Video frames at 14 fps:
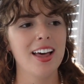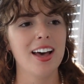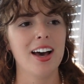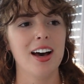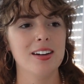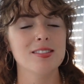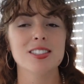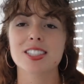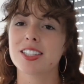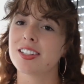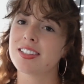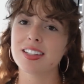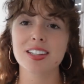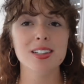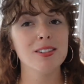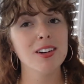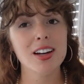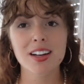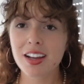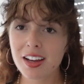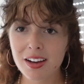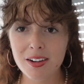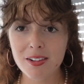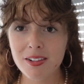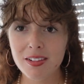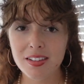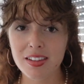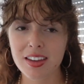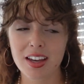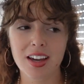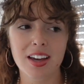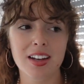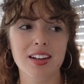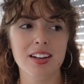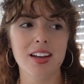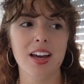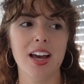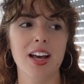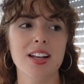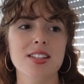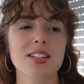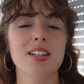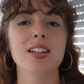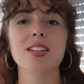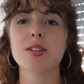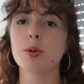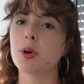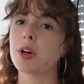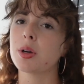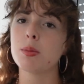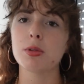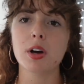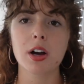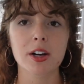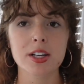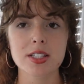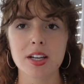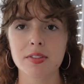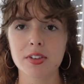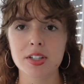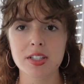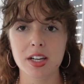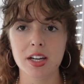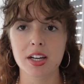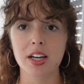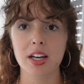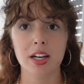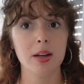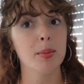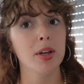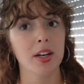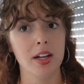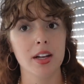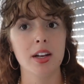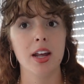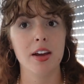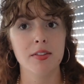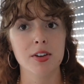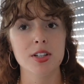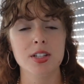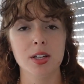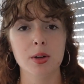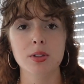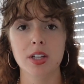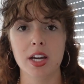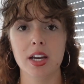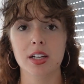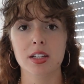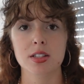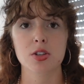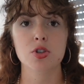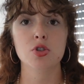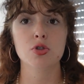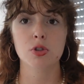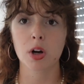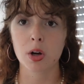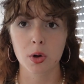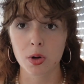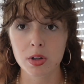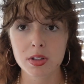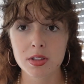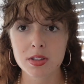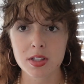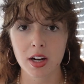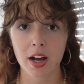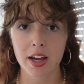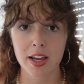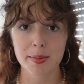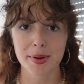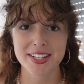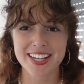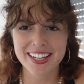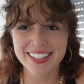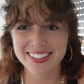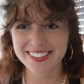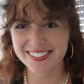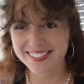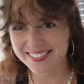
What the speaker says: I'm just gonna tell you right now that as it is a work in progress every day, and I mean it, every single day it is a struggle to not hate myself.